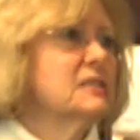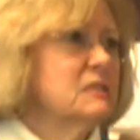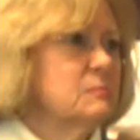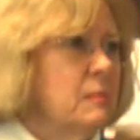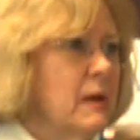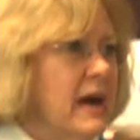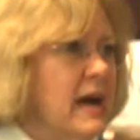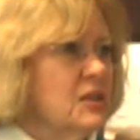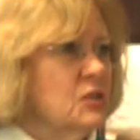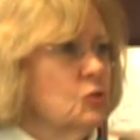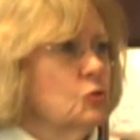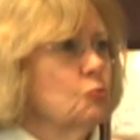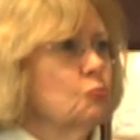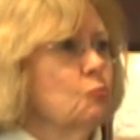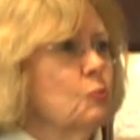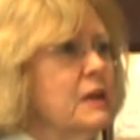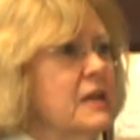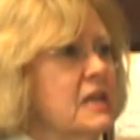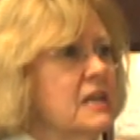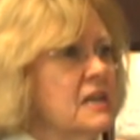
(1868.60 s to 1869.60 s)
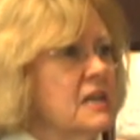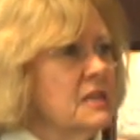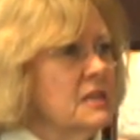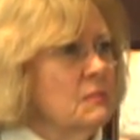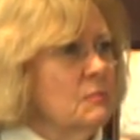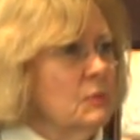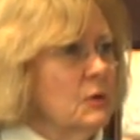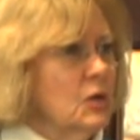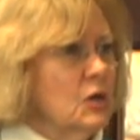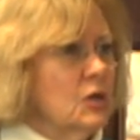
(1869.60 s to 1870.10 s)
us back to reading the
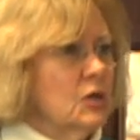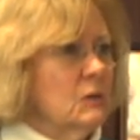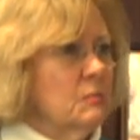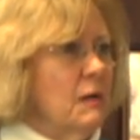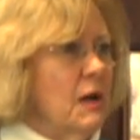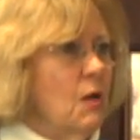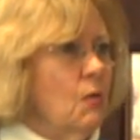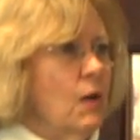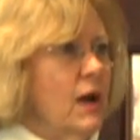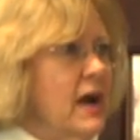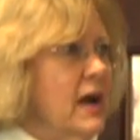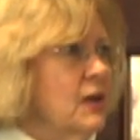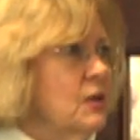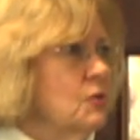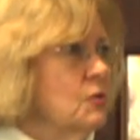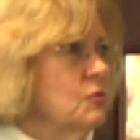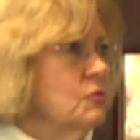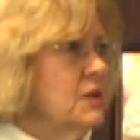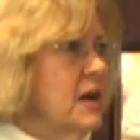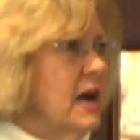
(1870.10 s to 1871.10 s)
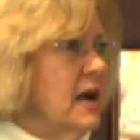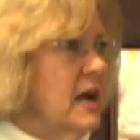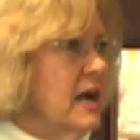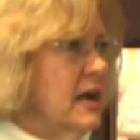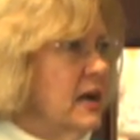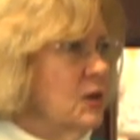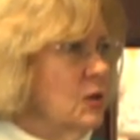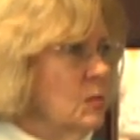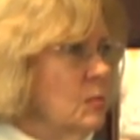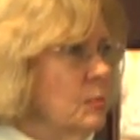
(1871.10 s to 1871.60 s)
book about how you,
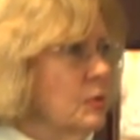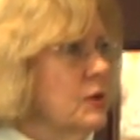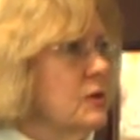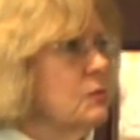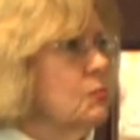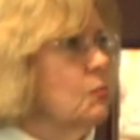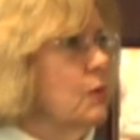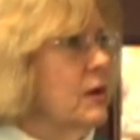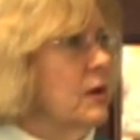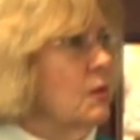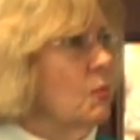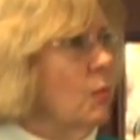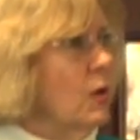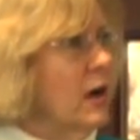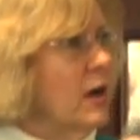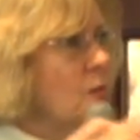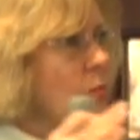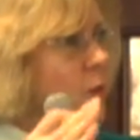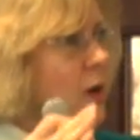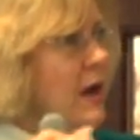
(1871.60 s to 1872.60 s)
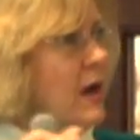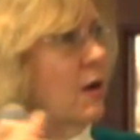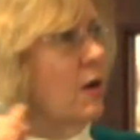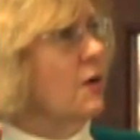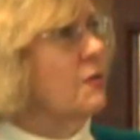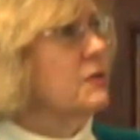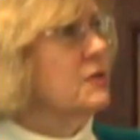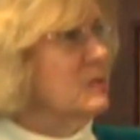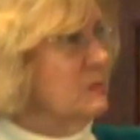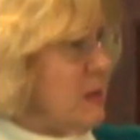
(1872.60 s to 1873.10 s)
how you put what way
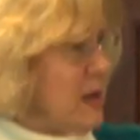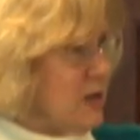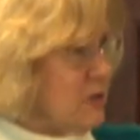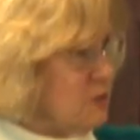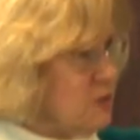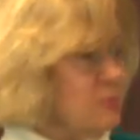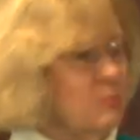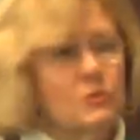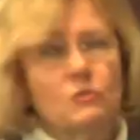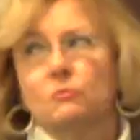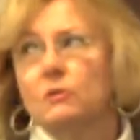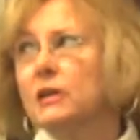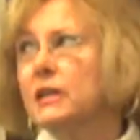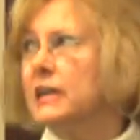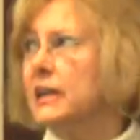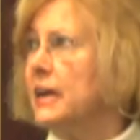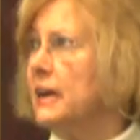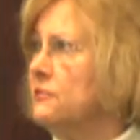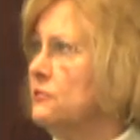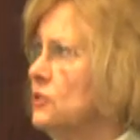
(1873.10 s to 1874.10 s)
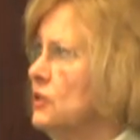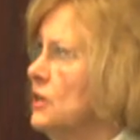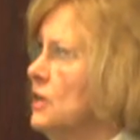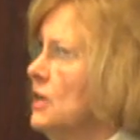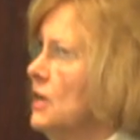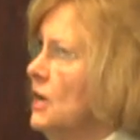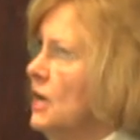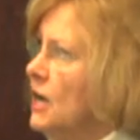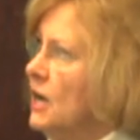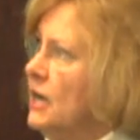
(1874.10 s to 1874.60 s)
on the spectrum. You really have to
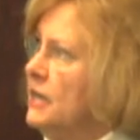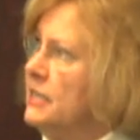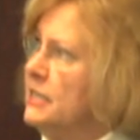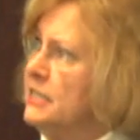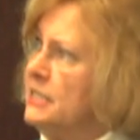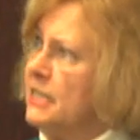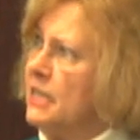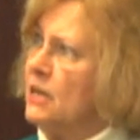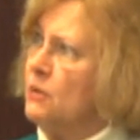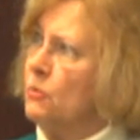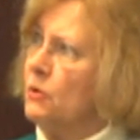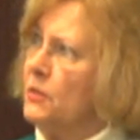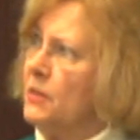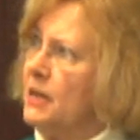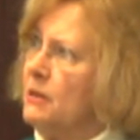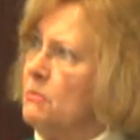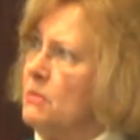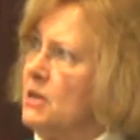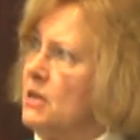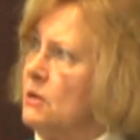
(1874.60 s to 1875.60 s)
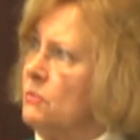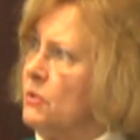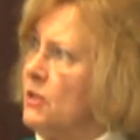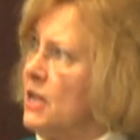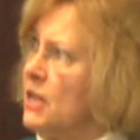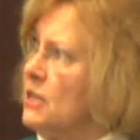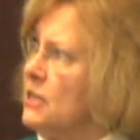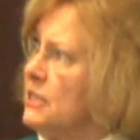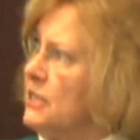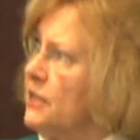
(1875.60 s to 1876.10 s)
understand what they mean when
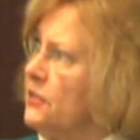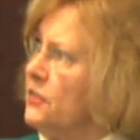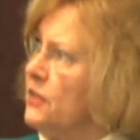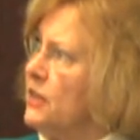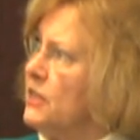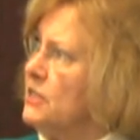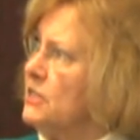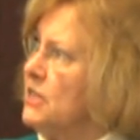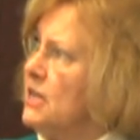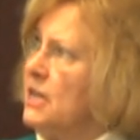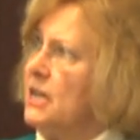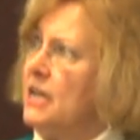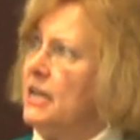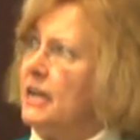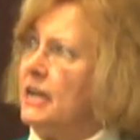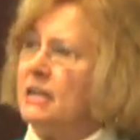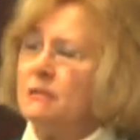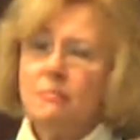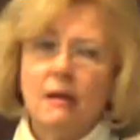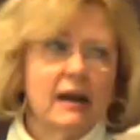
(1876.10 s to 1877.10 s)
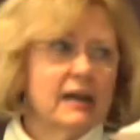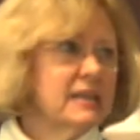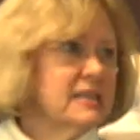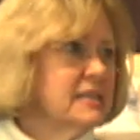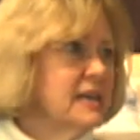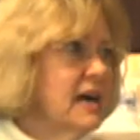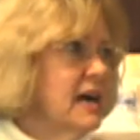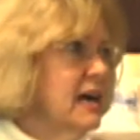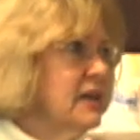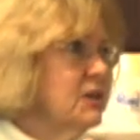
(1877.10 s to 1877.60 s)
they look at this. Anybody
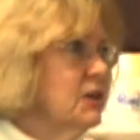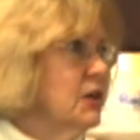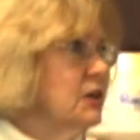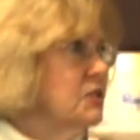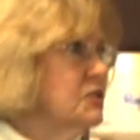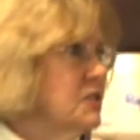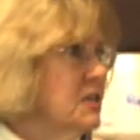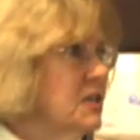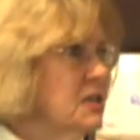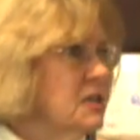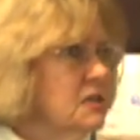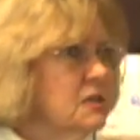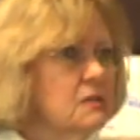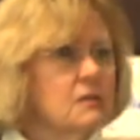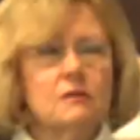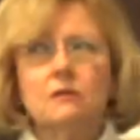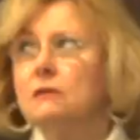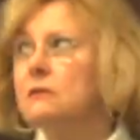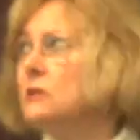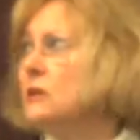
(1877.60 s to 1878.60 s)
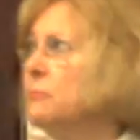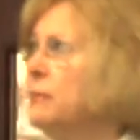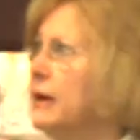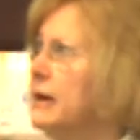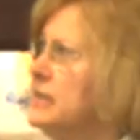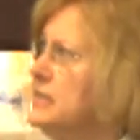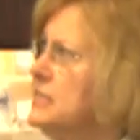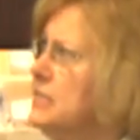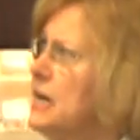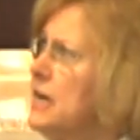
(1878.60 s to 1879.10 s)
diagnosing?
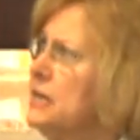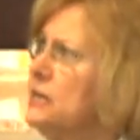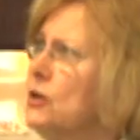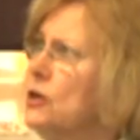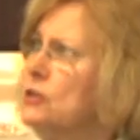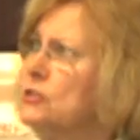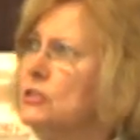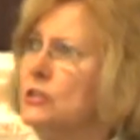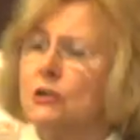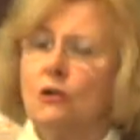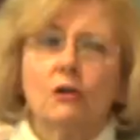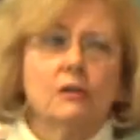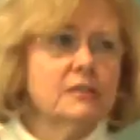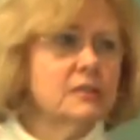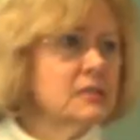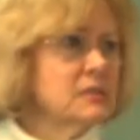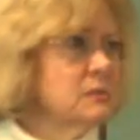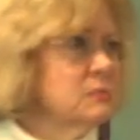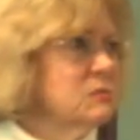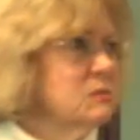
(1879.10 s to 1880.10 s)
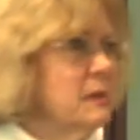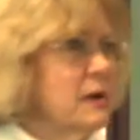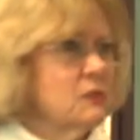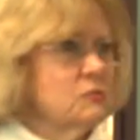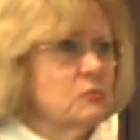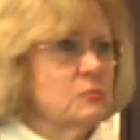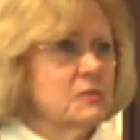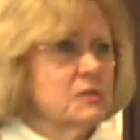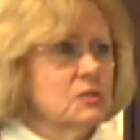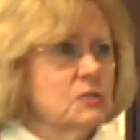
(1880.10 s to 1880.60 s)
Nobody's diagnosing autism
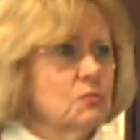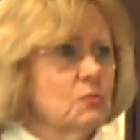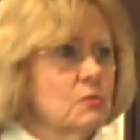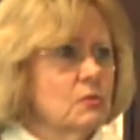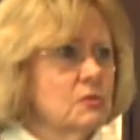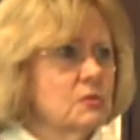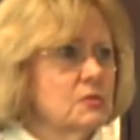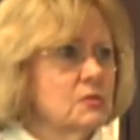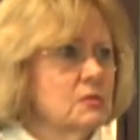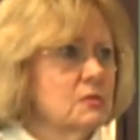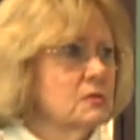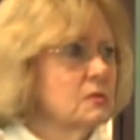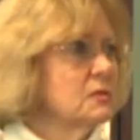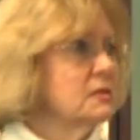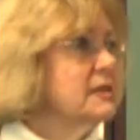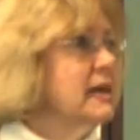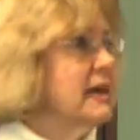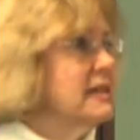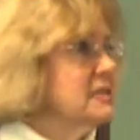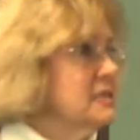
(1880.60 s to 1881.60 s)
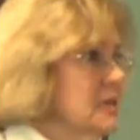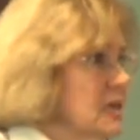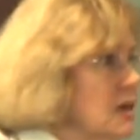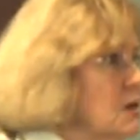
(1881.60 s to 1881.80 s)
spectrum disorders. Yes.